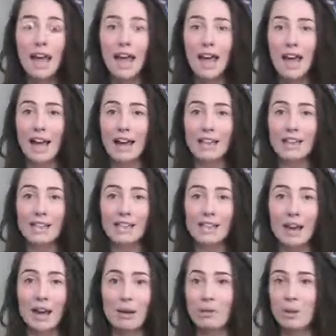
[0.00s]
And
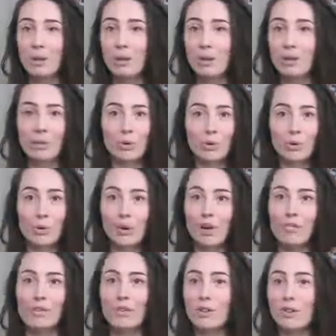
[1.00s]
I'm going through
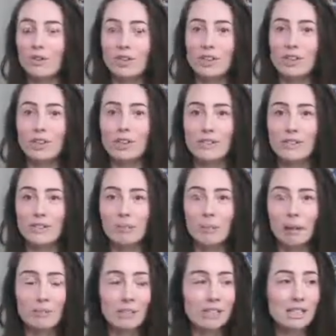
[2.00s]
a few different shifts in
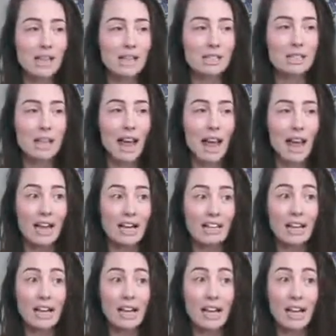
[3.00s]
my business. And
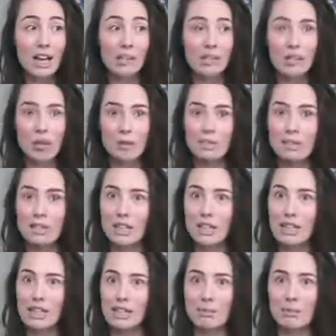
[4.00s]
so I was
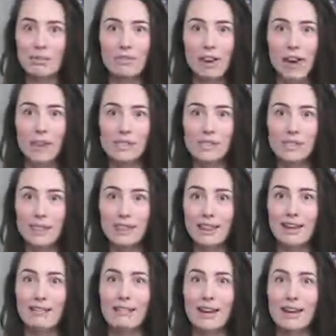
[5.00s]
getting some advice, and
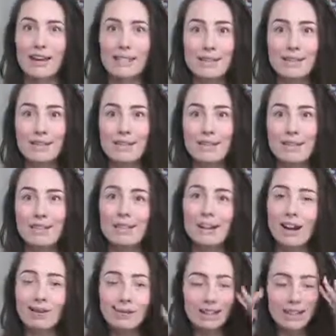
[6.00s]
the advice he was giving,
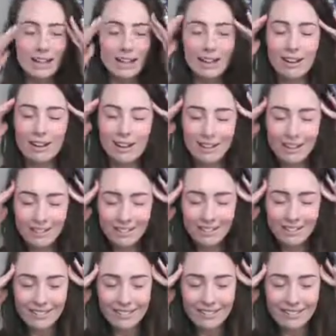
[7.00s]
I was like,
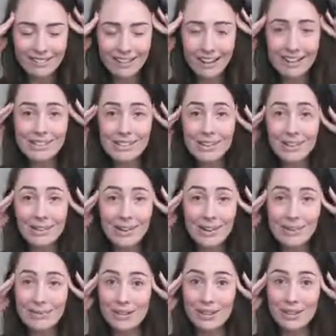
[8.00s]
oh, I don't want
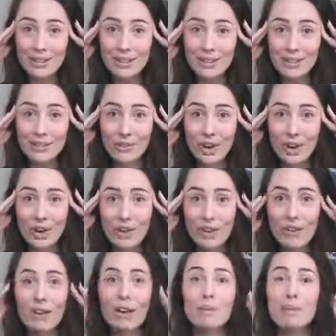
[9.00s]
to be hearing this right
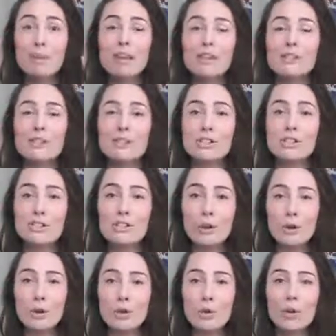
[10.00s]
now because it's
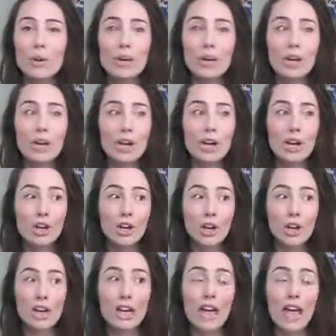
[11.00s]
so
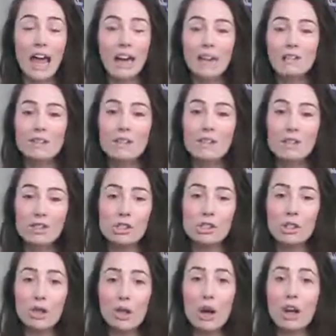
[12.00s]
good and it feels
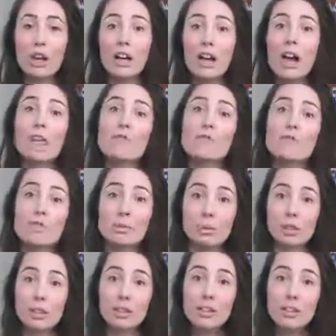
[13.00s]
so
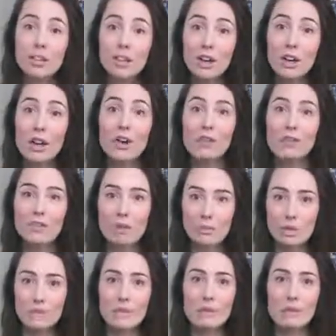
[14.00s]
uncomfortable for
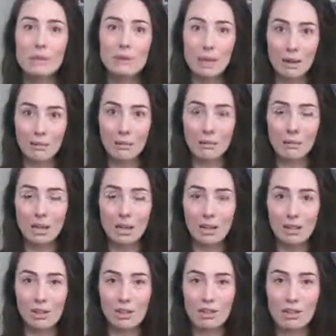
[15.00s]
me to be
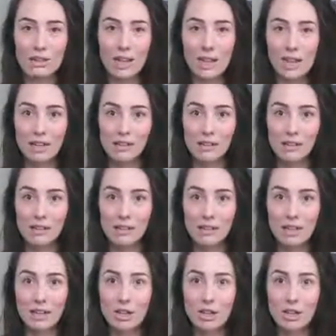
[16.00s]
implementing those things.